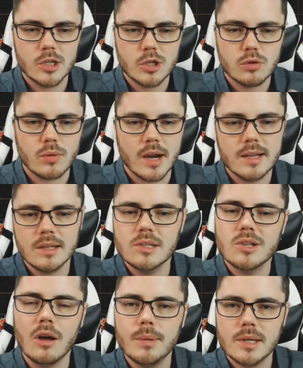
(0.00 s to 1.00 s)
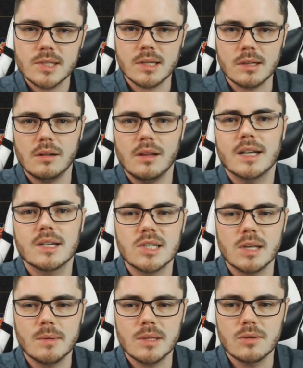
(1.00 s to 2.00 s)
trading topics that you'd like to
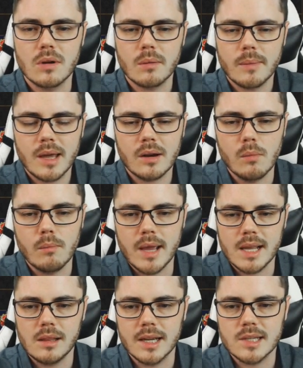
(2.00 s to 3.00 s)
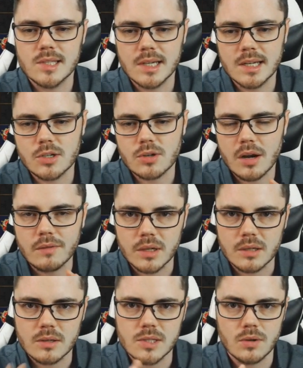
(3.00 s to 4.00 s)
see me talk about or make like ZiggyD trade
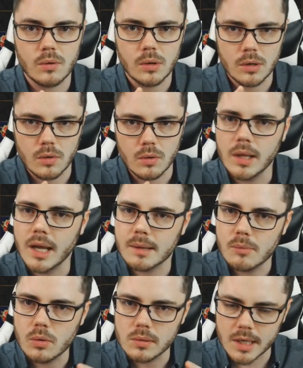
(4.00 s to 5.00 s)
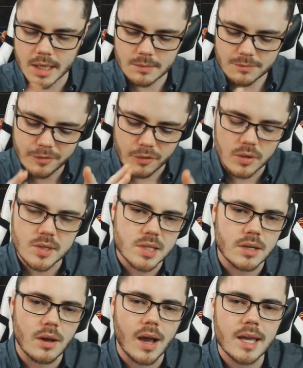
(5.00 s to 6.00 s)
videos on, or like more like
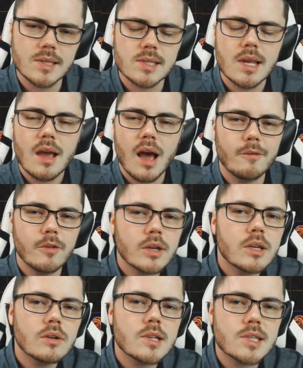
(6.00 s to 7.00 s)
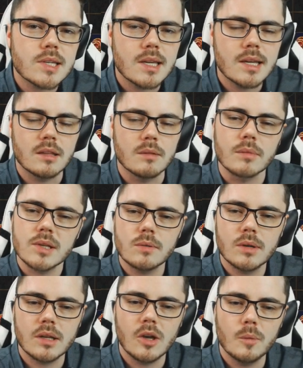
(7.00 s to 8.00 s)
focused guides, I'm very curious to hear them because I
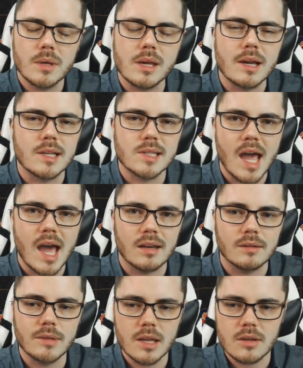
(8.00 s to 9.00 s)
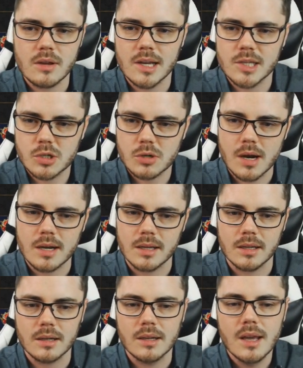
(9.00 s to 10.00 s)
want to help you guys out and get you guys
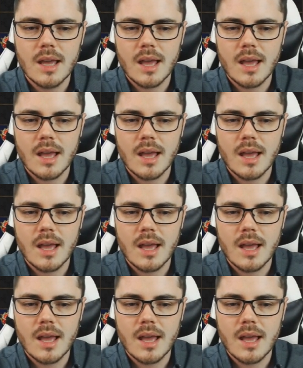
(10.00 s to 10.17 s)
trading and